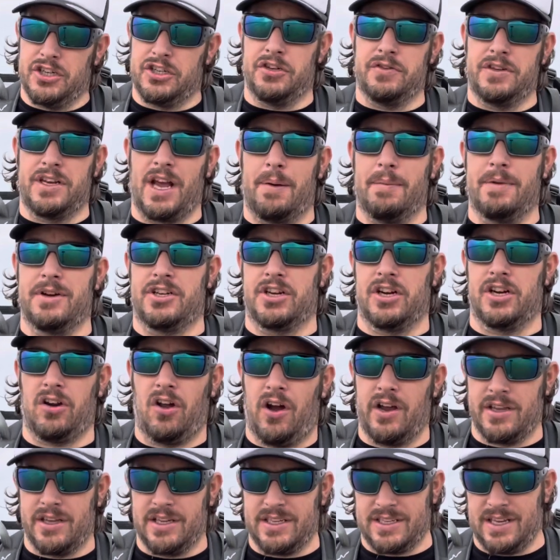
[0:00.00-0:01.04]
you damaged your
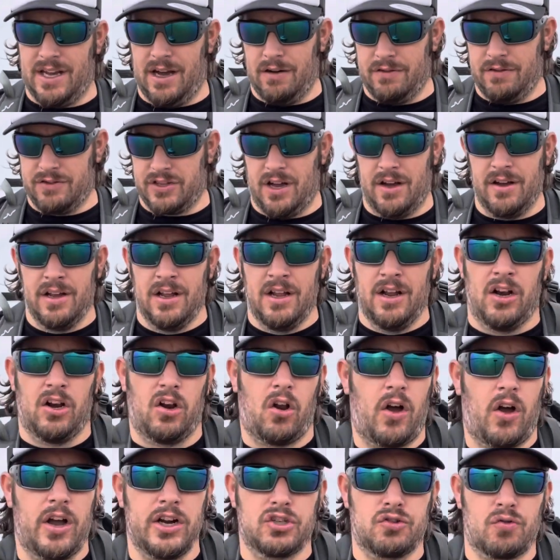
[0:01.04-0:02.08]
line yourself. So
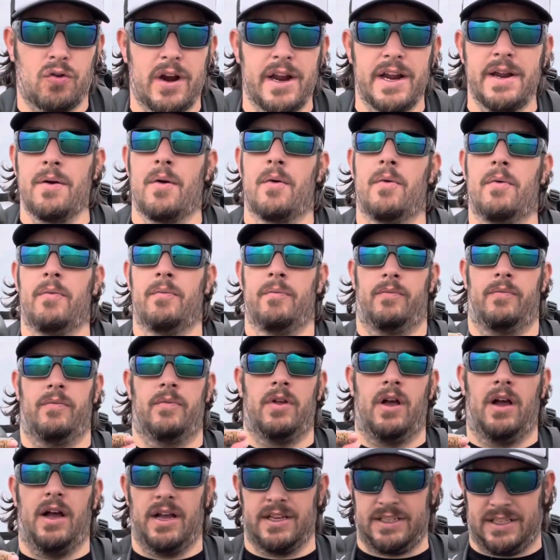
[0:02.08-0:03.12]
line tray
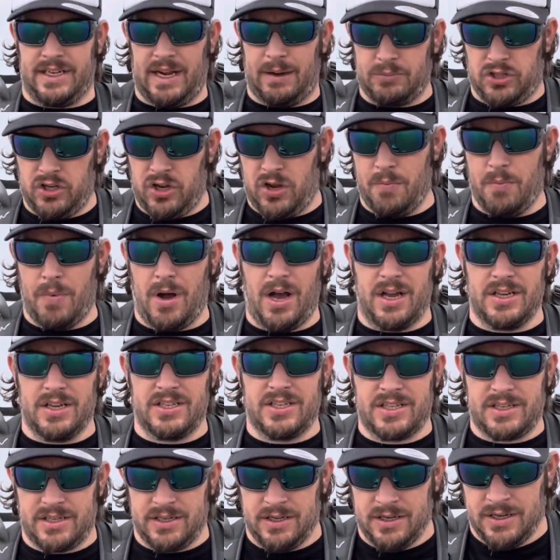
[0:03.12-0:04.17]
as an absolute
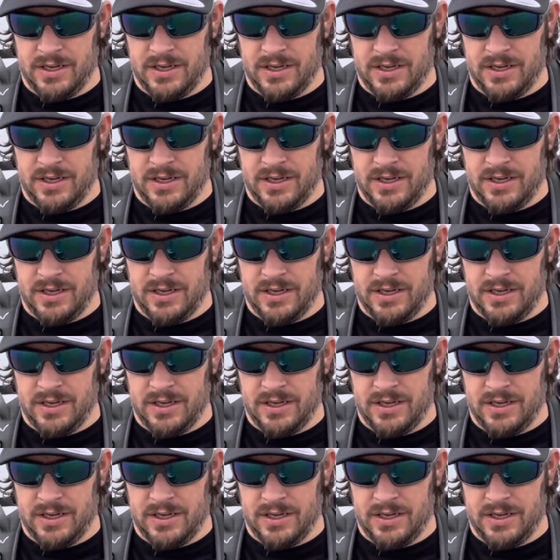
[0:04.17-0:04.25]
must.